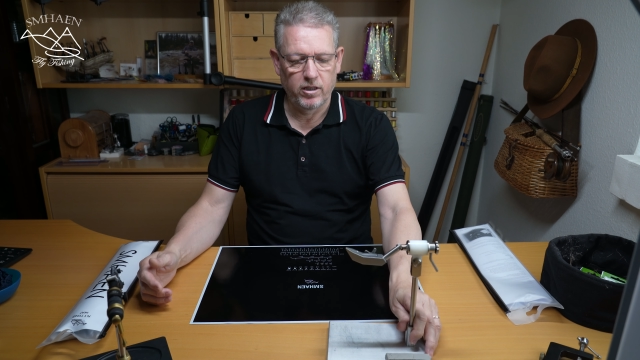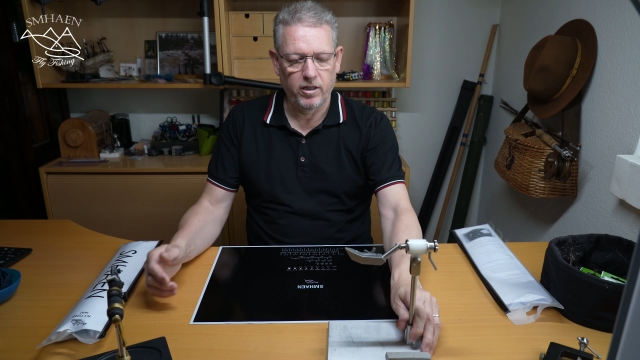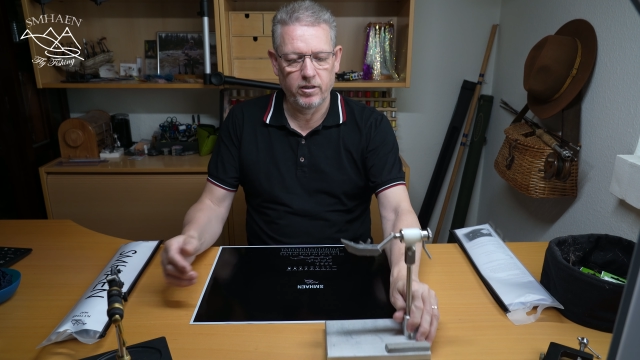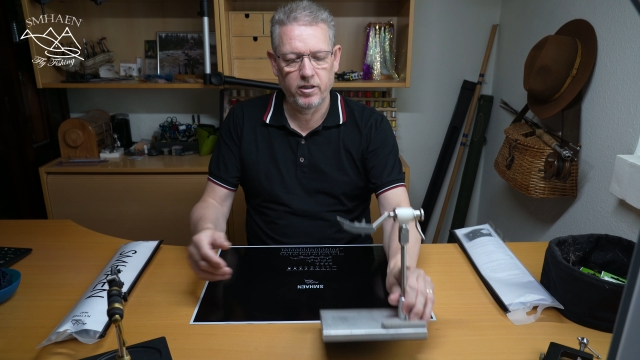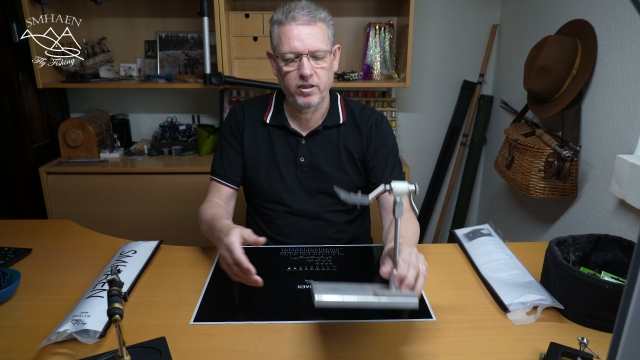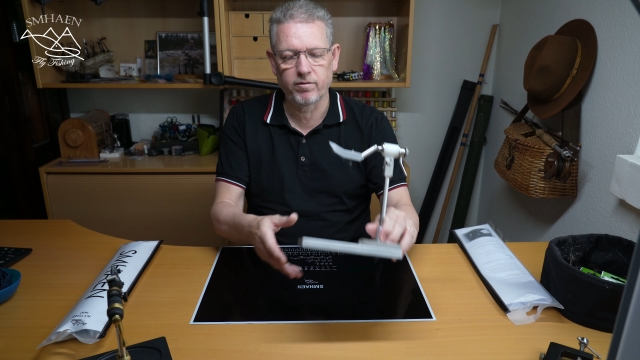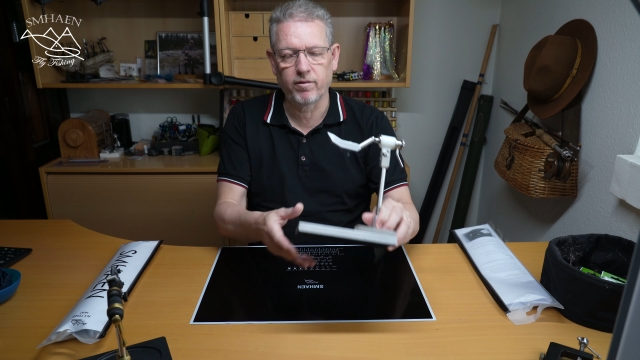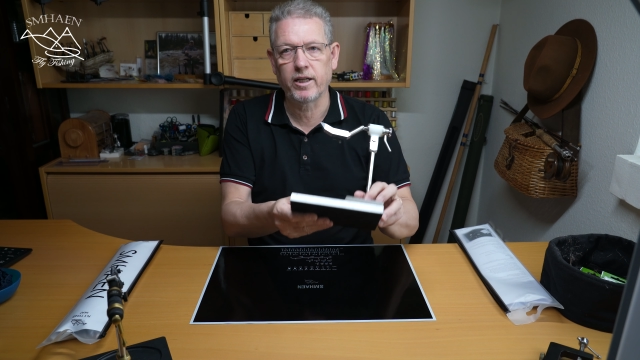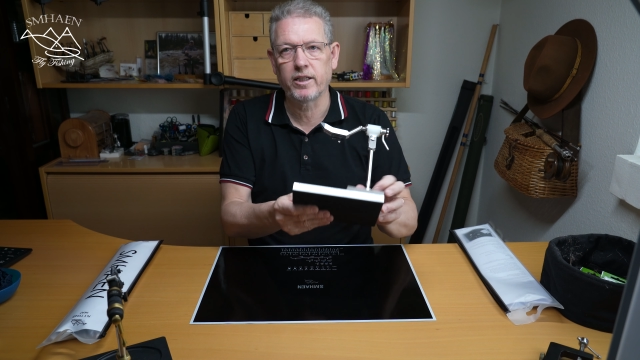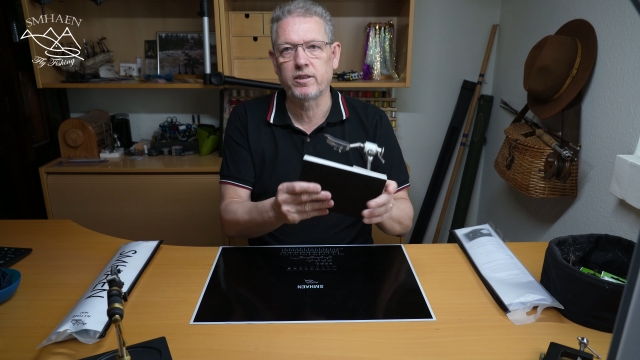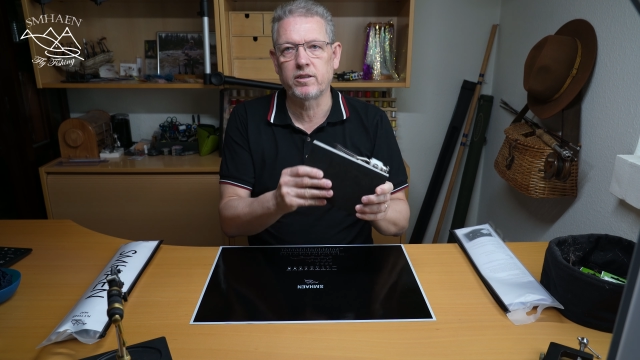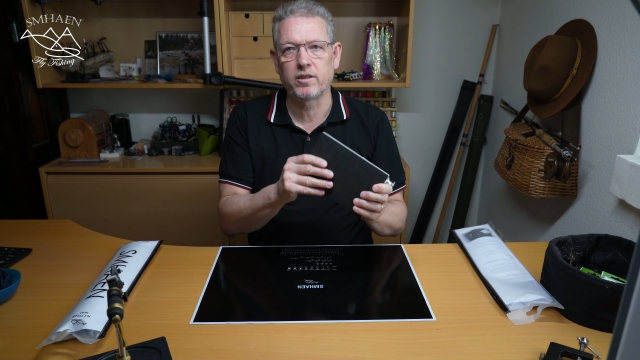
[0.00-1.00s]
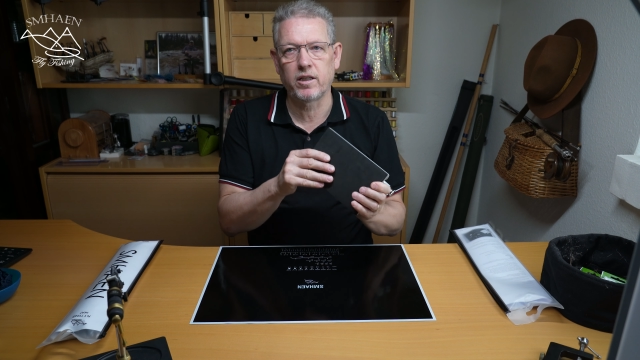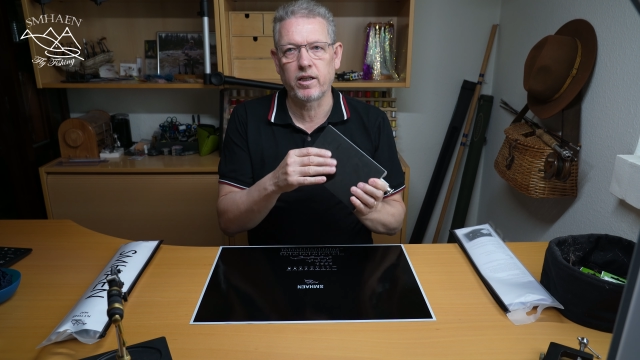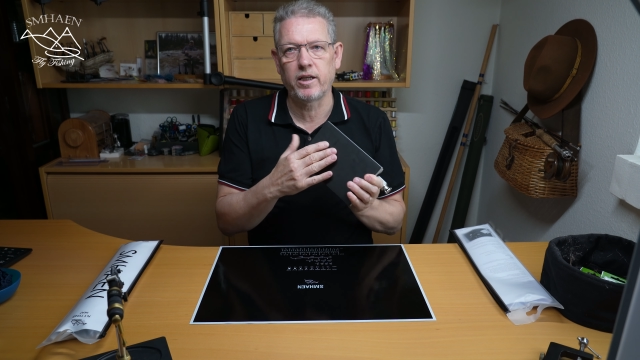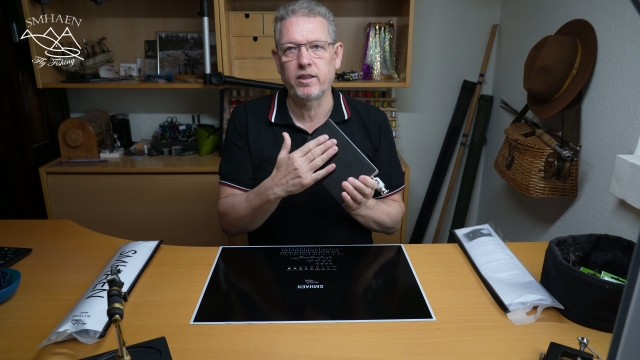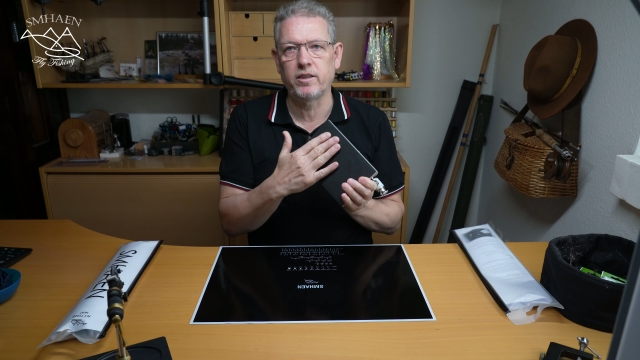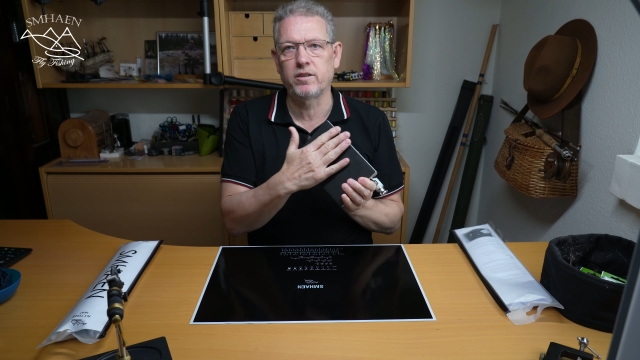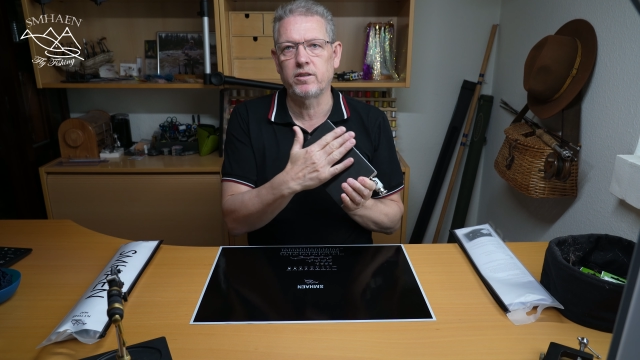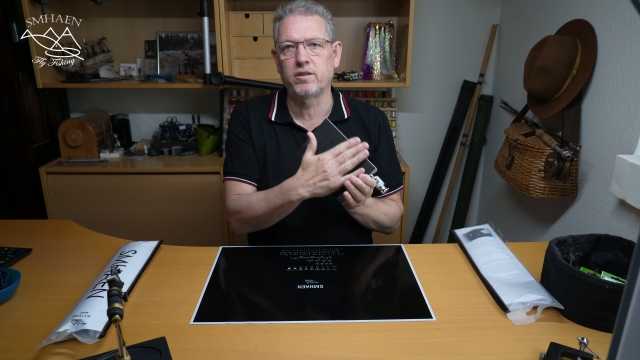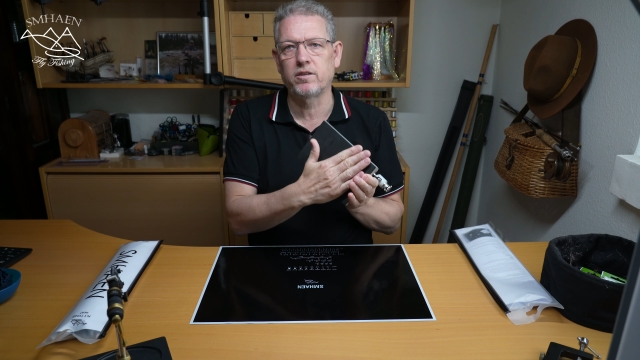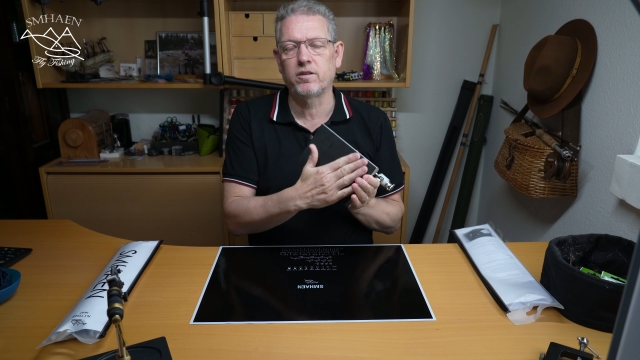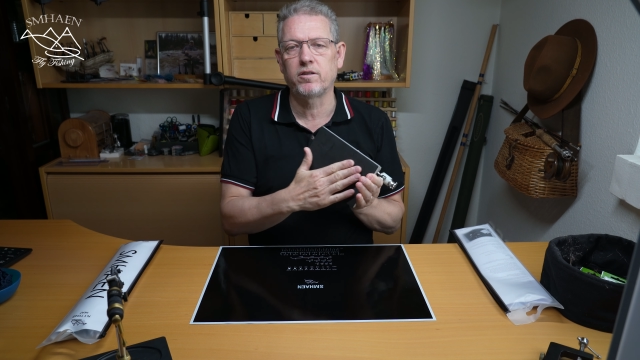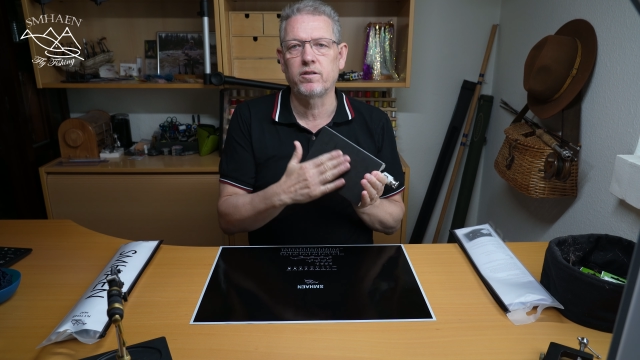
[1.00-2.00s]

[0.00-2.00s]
and this vise has